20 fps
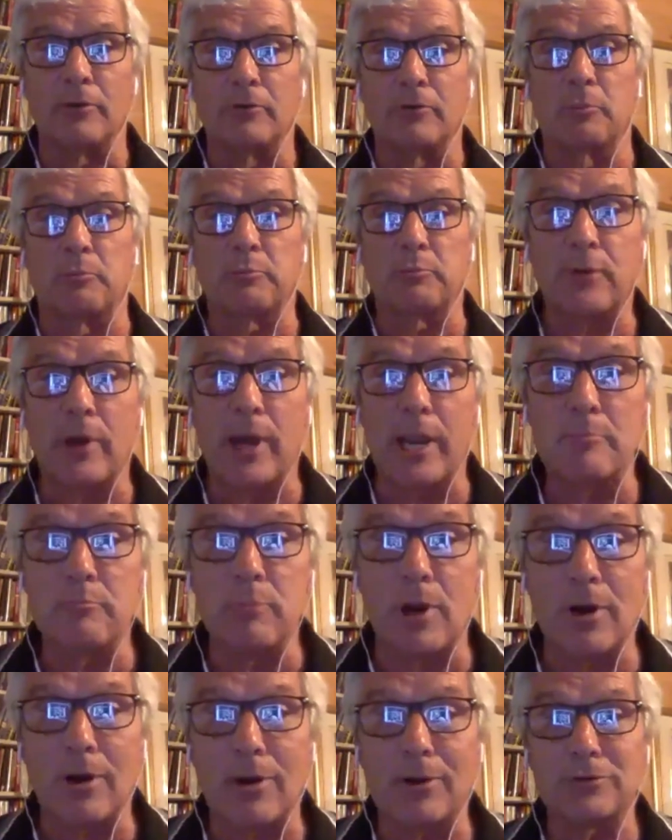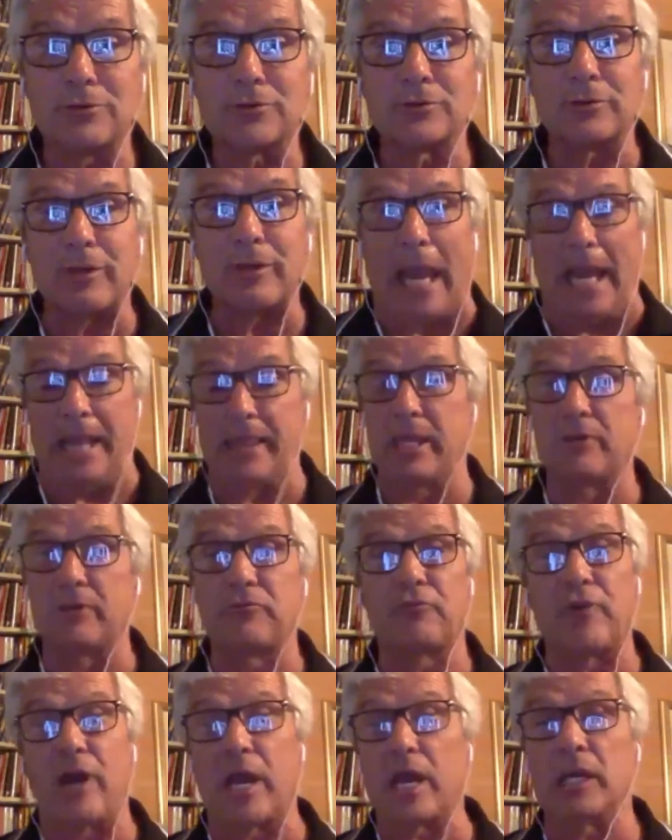the pry bars, and then
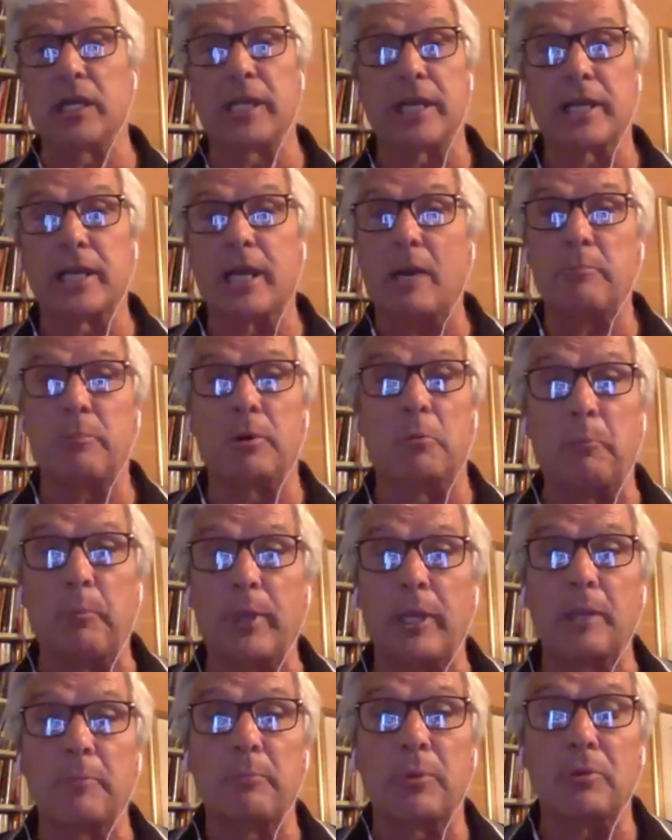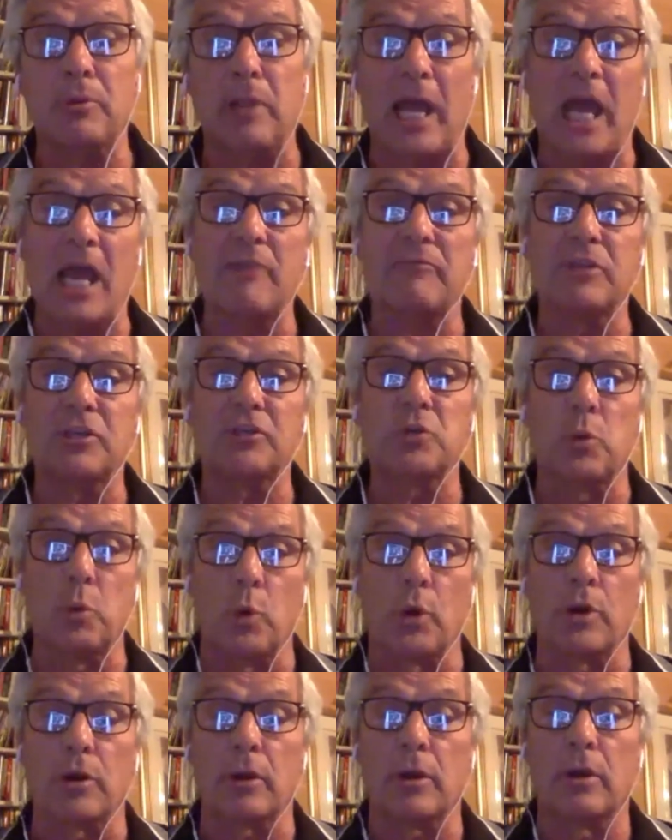finally a couple of people having to
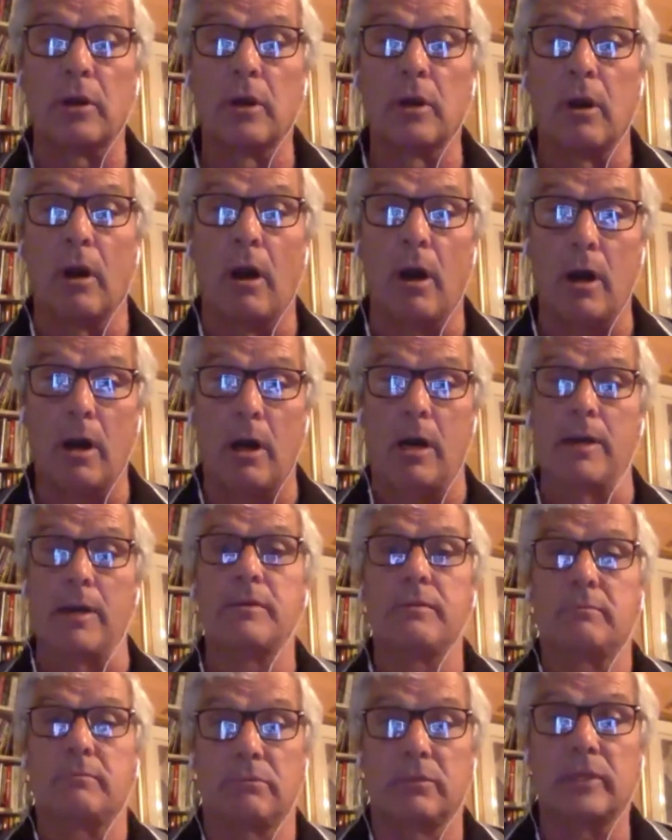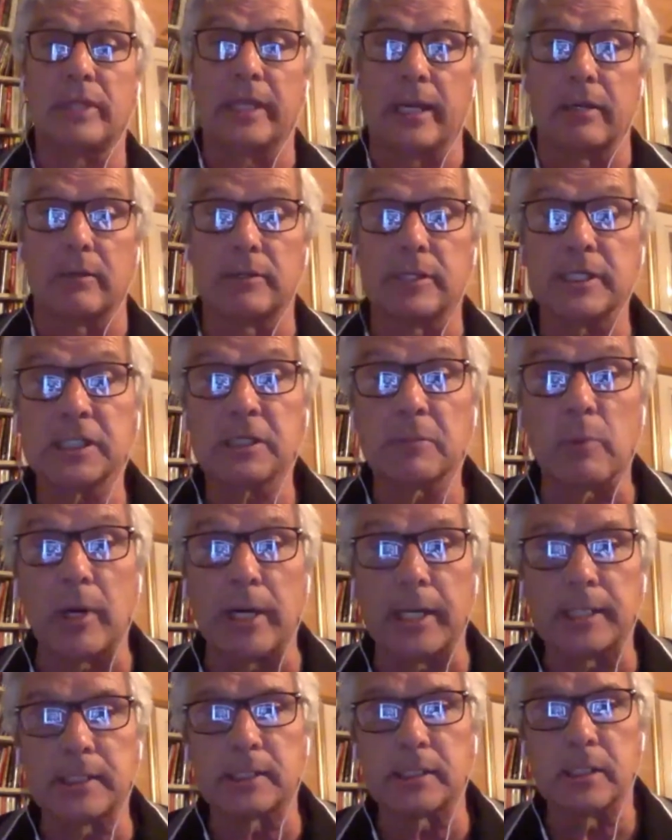work on the air disc
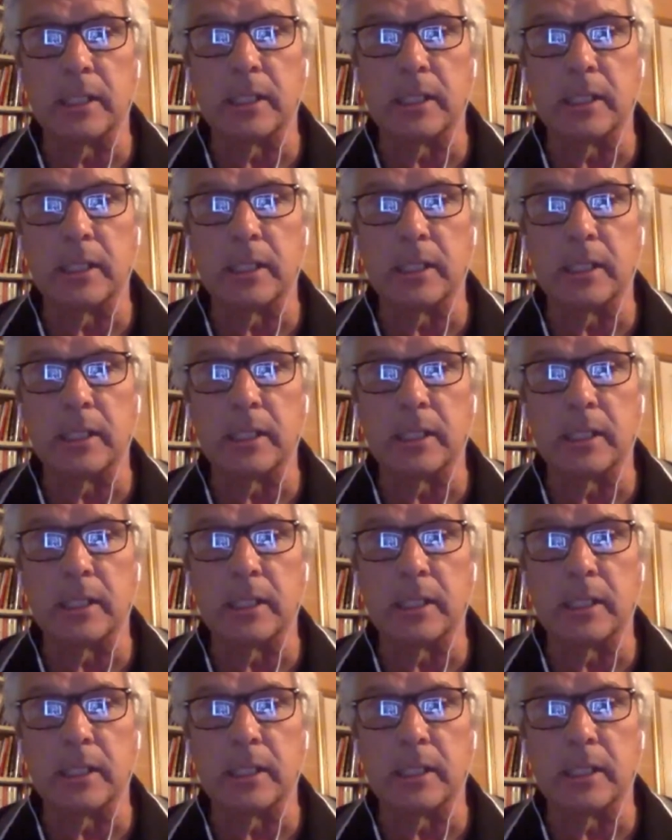brakes.